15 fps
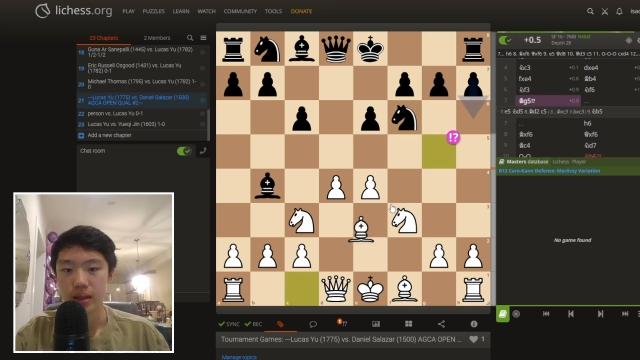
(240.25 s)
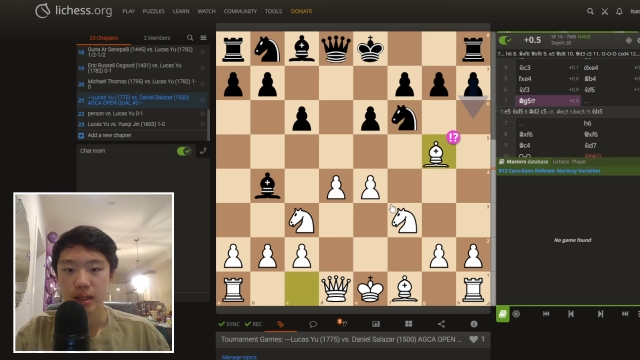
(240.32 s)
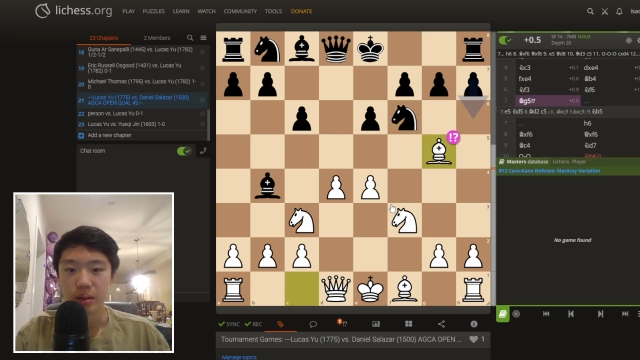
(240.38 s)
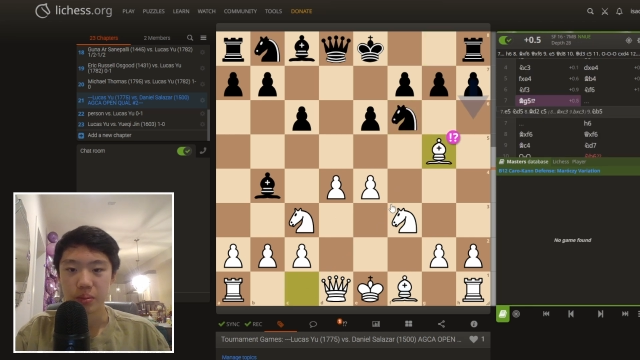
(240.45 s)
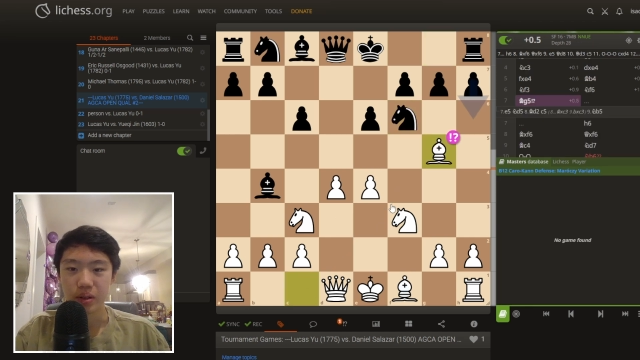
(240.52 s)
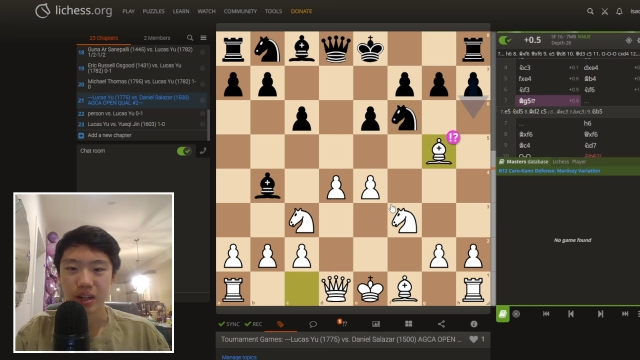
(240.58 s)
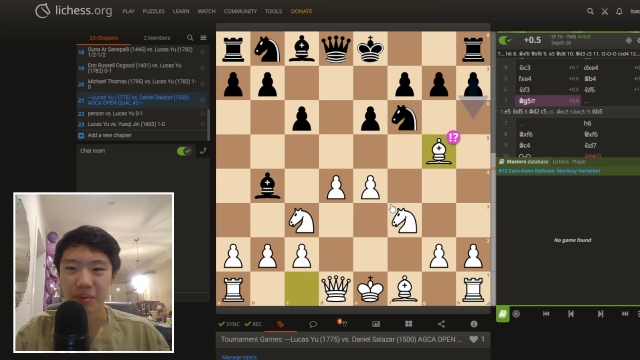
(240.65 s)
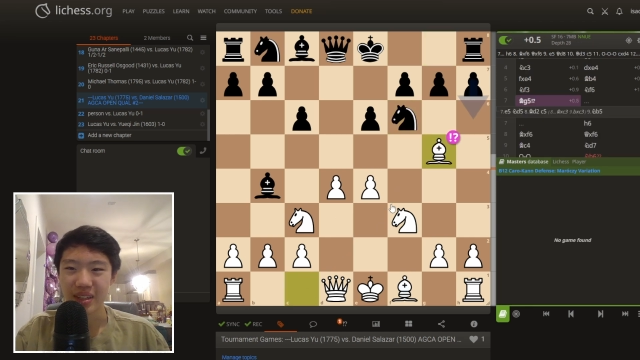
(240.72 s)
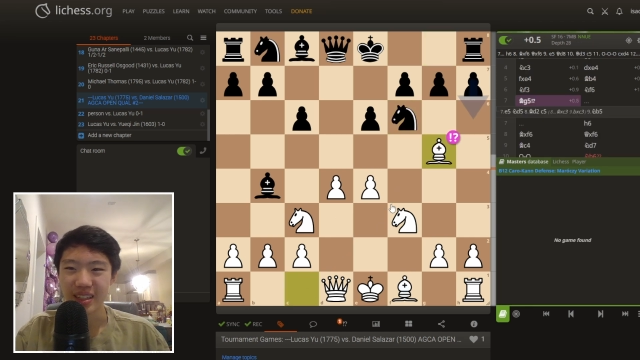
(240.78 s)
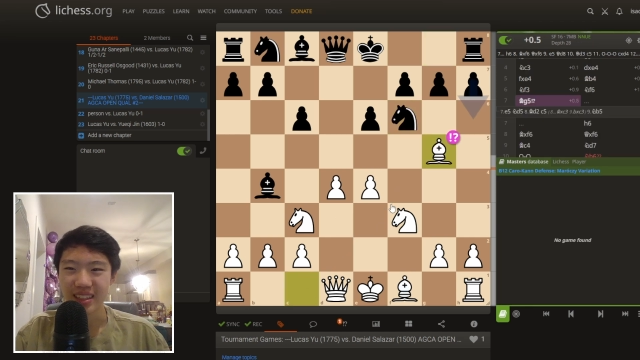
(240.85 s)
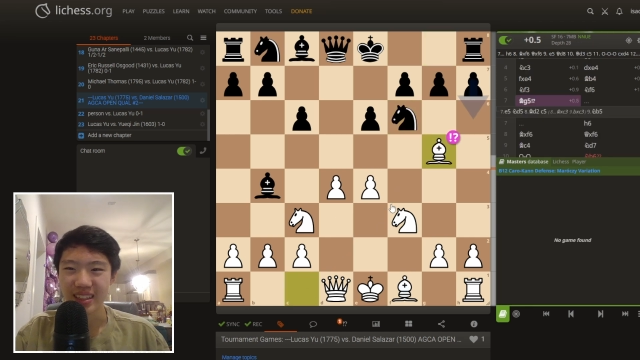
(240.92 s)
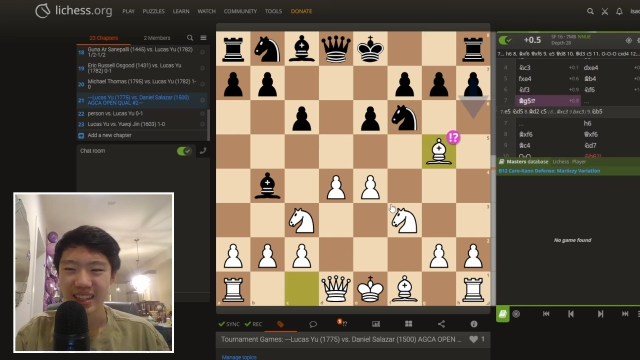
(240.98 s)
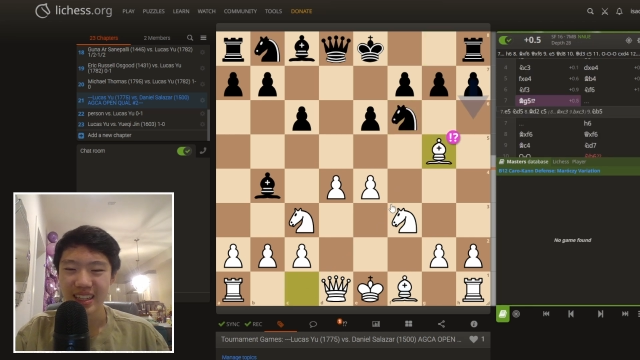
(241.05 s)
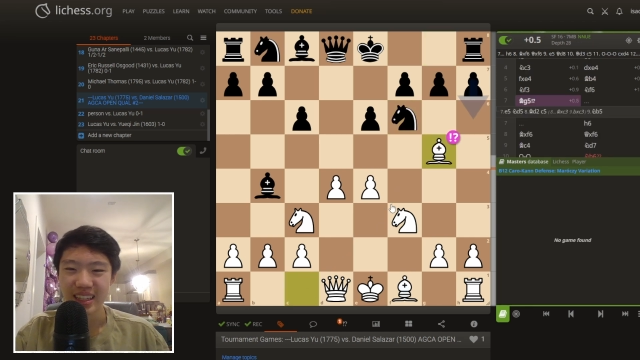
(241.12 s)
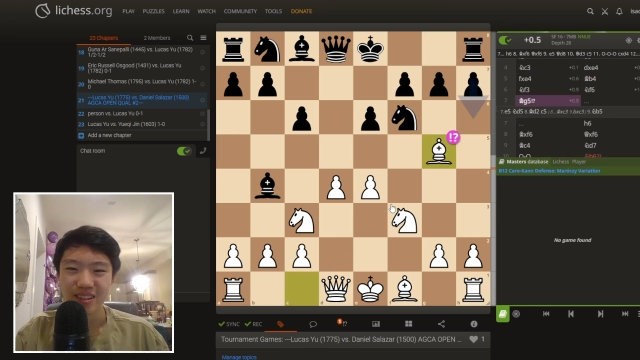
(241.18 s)
But I mean,
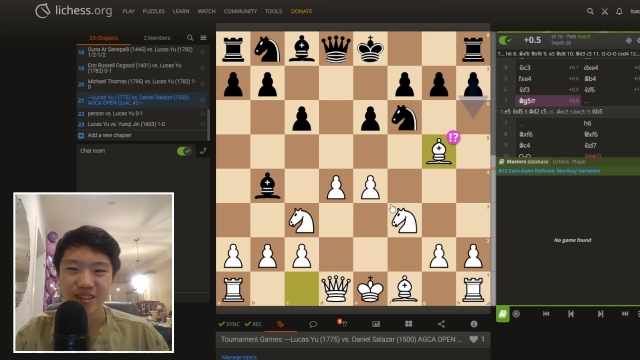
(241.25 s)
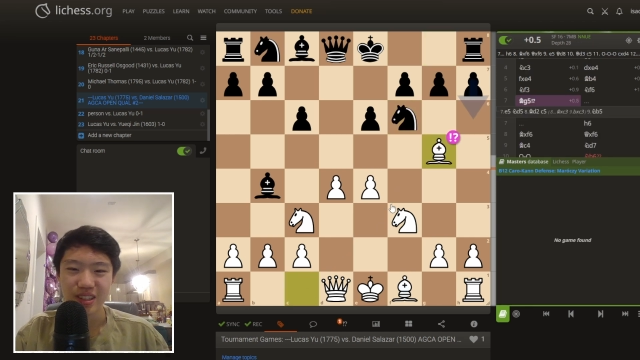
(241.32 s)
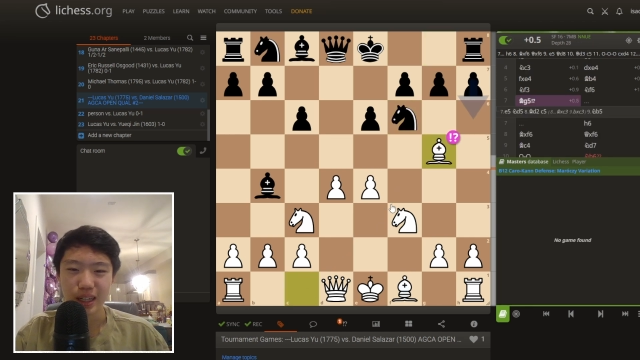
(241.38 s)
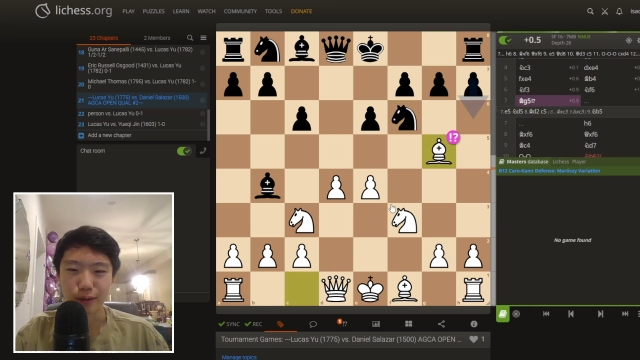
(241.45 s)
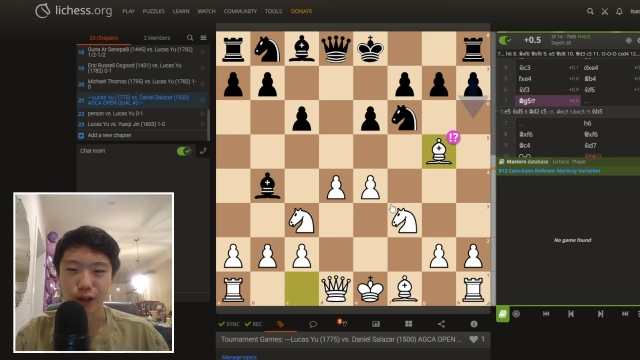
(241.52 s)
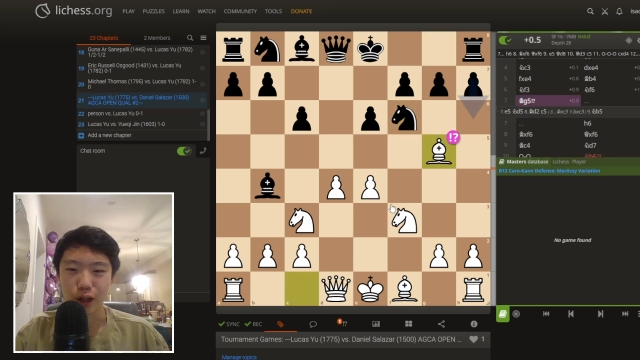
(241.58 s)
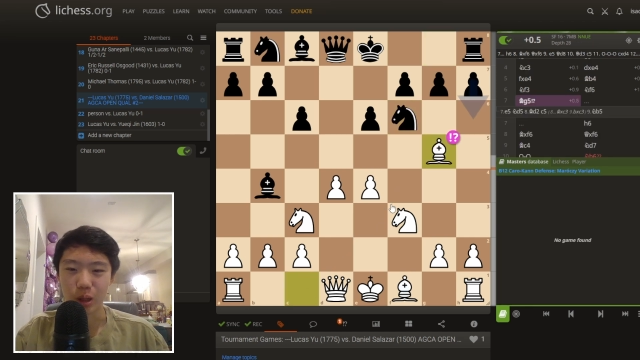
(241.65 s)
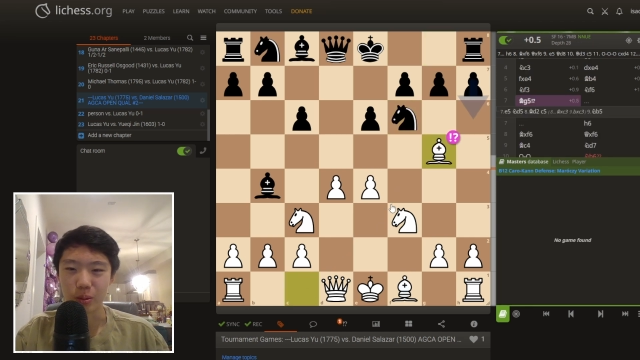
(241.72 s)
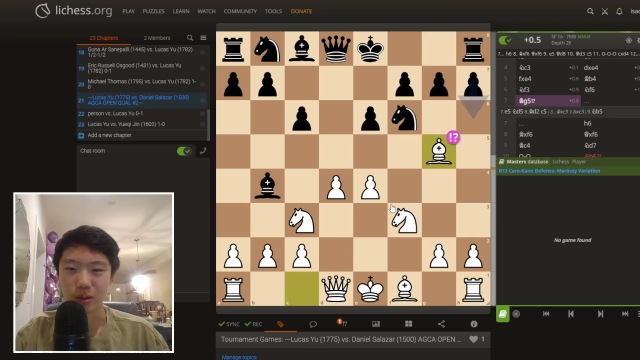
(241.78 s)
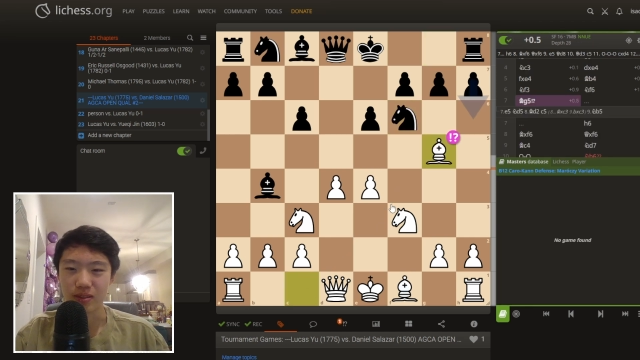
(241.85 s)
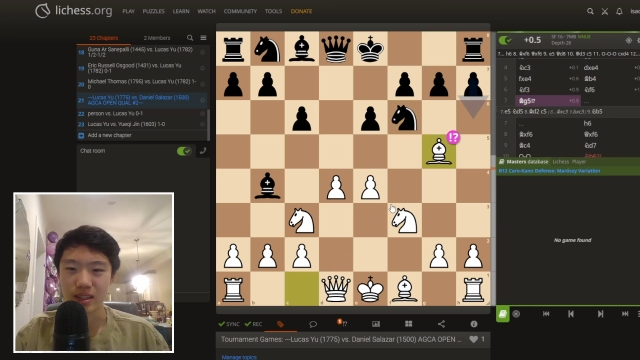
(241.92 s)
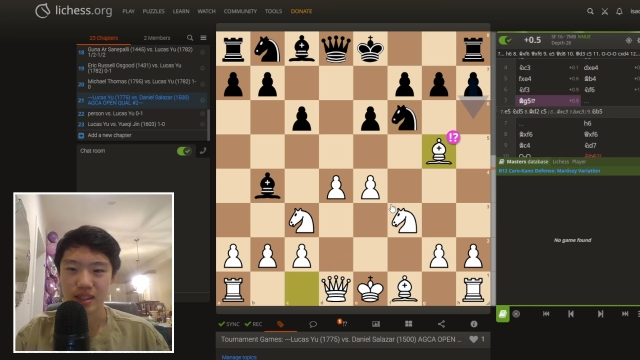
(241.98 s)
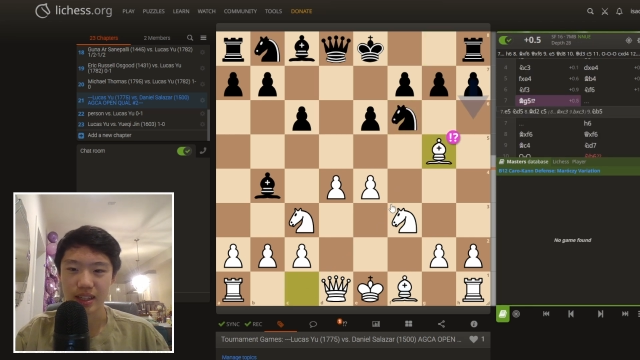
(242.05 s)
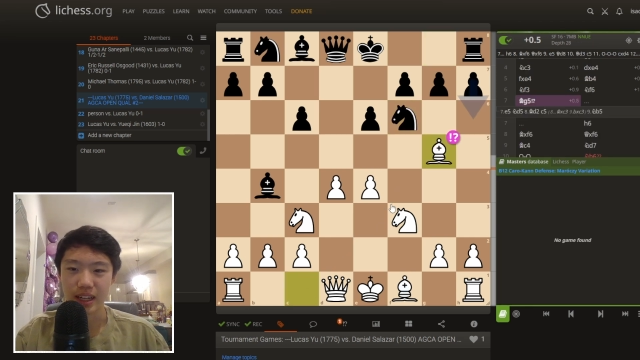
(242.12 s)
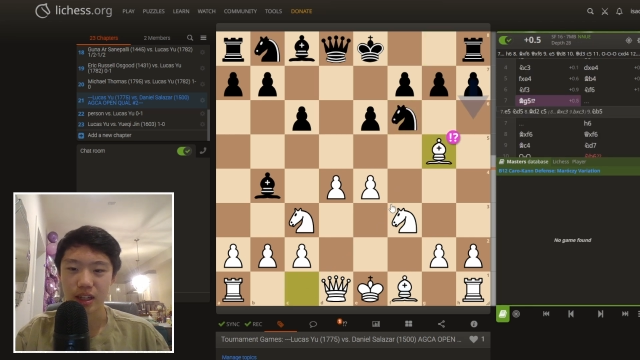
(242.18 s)
that was kind of a hard move to see.